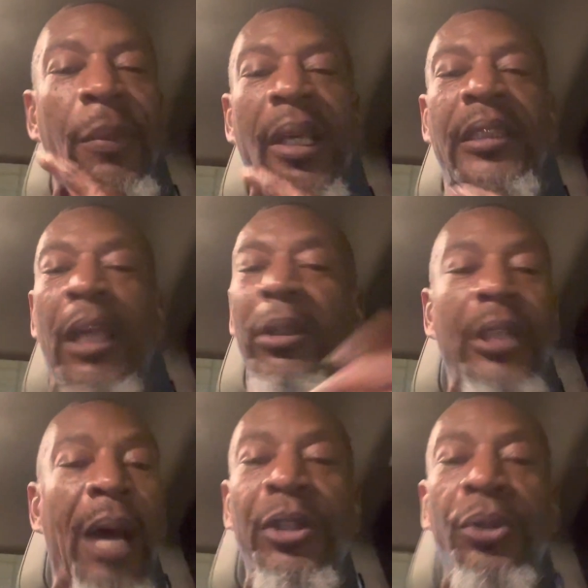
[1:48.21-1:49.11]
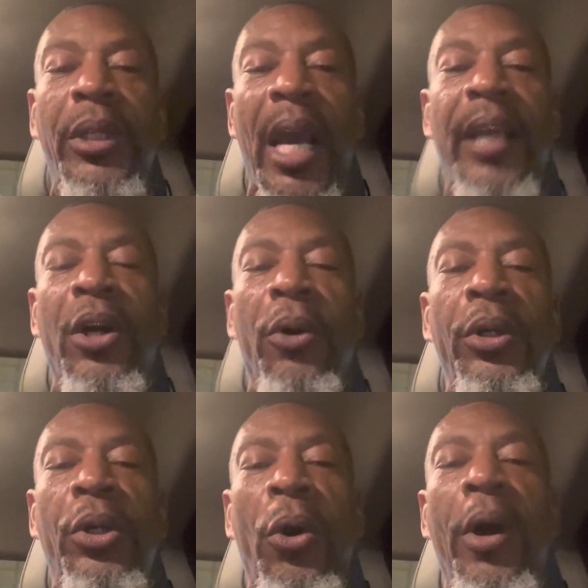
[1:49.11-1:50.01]
me, say, well, Tommy, you can't go to
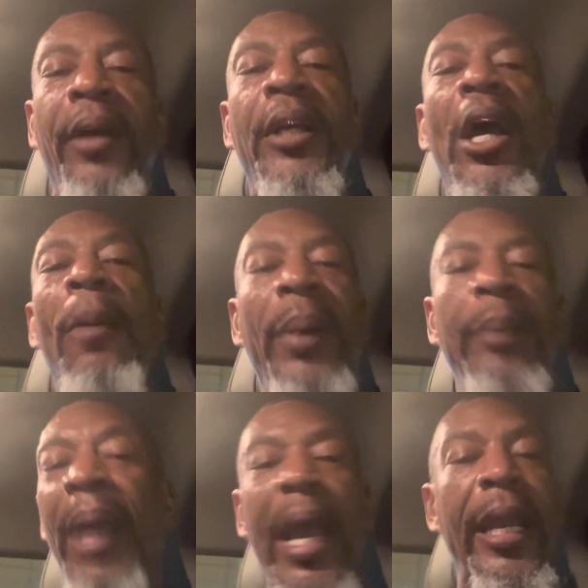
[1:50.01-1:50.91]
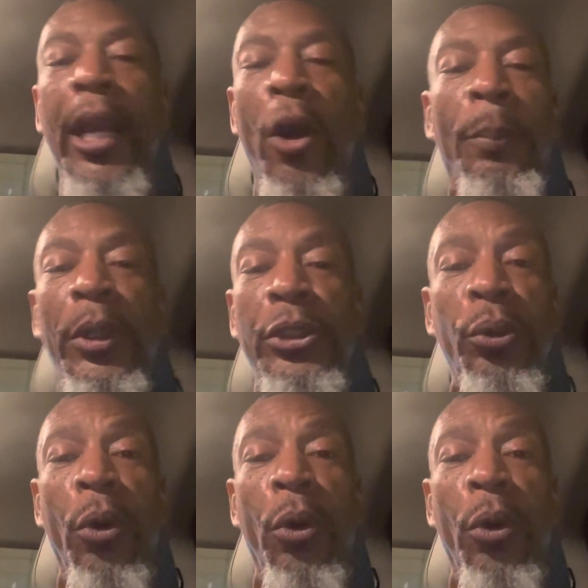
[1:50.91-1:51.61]
court, but man, they're going to put you